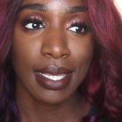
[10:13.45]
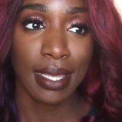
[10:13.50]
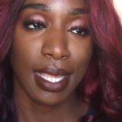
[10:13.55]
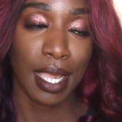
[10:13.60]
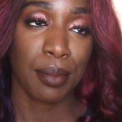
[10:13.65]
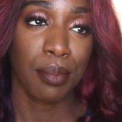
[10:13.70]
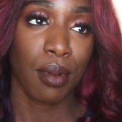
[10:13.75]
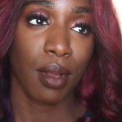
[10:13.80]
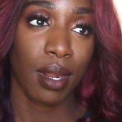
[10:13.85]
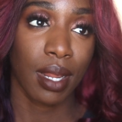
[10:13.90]

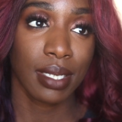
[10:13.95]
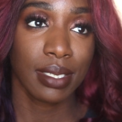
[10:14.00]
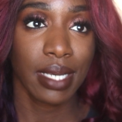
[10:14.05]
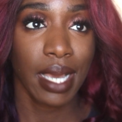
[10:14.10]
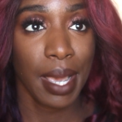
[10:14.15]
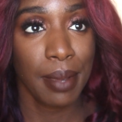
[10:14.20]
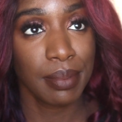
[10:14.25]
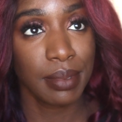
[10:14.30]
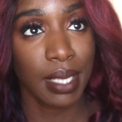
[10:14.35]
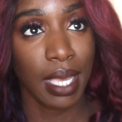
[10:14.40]
like product
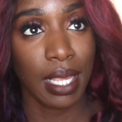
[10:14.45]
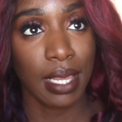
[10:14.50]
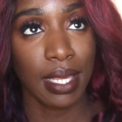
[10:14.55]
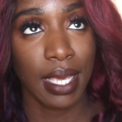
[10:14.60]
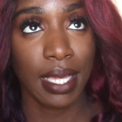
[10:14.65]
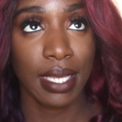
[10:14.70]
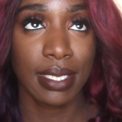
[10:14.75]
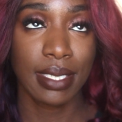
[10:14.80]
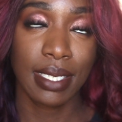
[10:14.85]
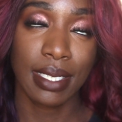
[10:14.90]
types, like
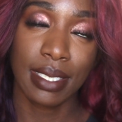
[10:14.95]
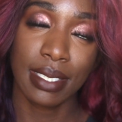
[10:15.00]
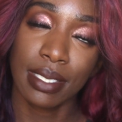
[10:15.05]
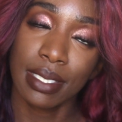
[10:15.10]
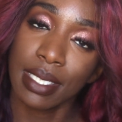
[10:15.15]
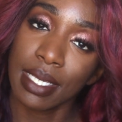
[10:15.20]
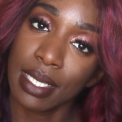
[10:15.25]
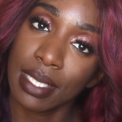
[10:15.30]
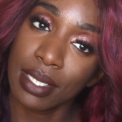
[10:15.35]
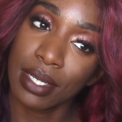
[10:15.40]
latest
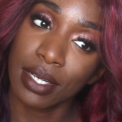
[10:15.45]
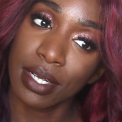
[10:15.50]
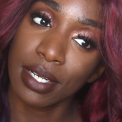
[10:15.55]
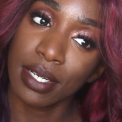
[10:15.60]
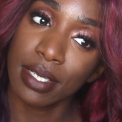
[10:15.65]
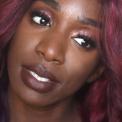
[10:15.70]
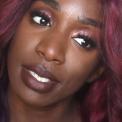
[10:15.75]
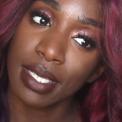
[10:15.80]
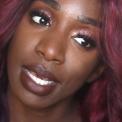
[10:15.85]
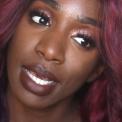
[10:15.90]

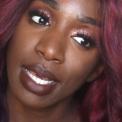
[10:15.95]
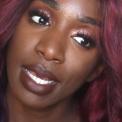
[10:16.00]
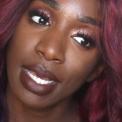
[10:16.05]
concealers,